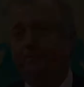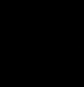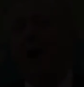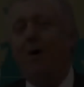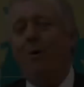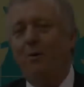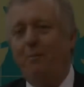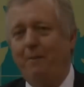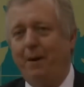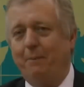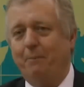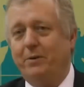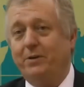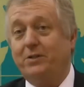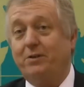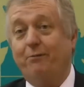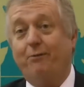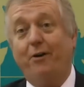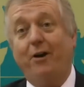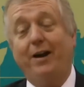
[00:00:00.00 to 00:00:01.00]
Our
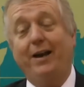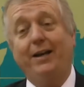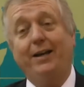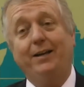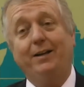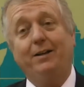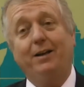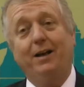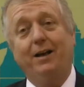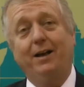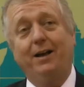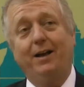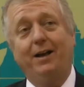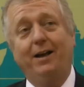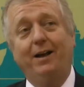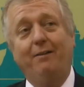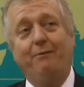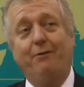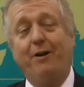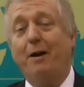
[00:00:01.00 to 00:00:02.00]
members are
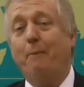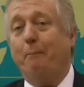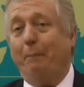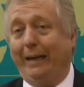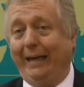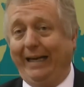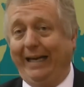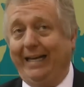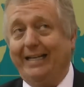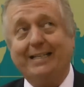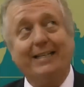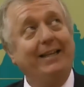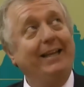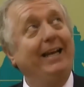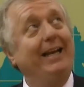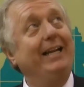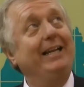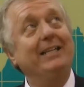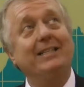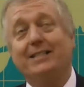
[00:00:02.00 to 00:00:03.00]
very pleased. They
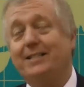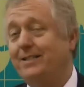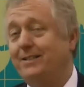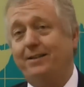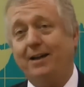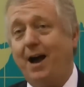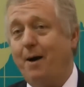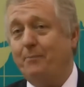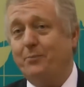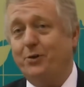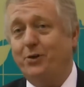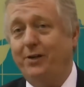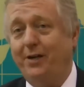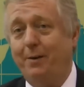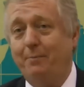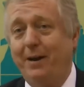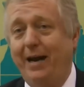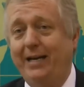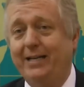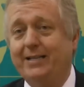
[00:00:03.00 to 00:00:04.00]
think it is
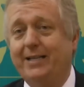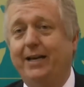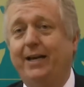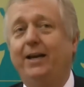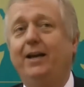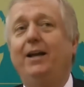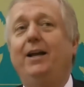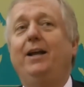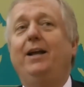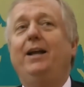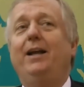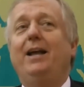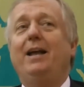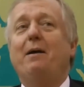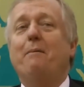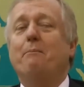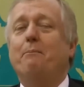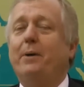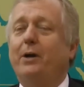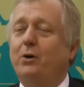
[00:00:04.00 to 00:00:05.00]
absolutely amazing,
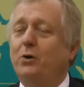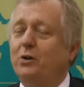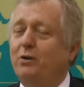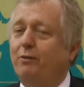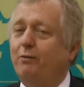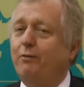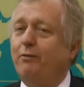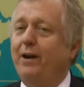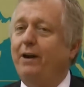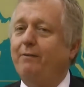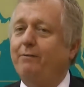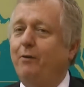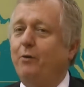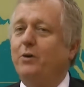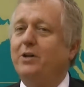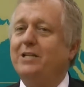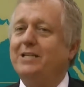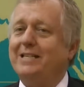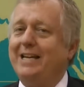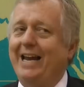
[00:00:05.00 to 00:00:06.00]
because freight
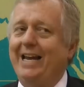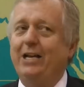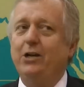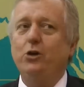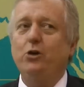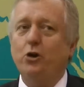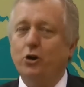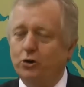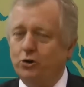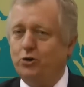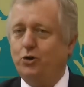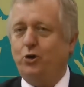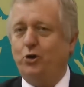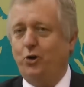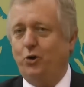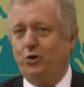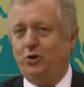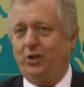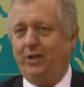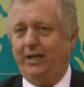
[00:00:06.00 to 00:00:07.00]
forwarders tend not to
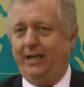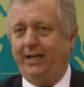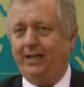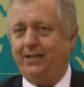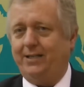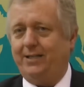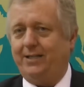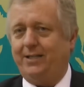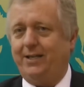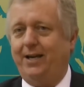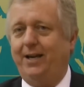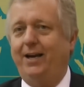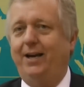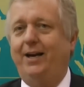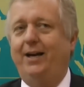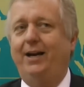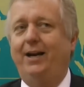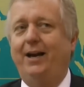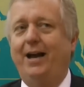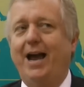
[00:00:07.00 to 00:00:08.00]
go to this,
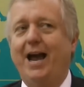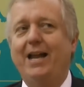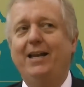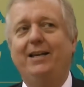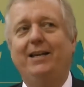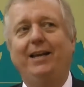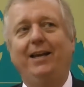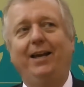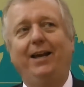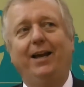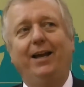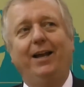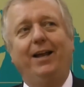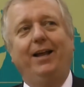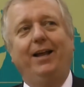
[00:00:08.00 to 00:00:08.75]
and the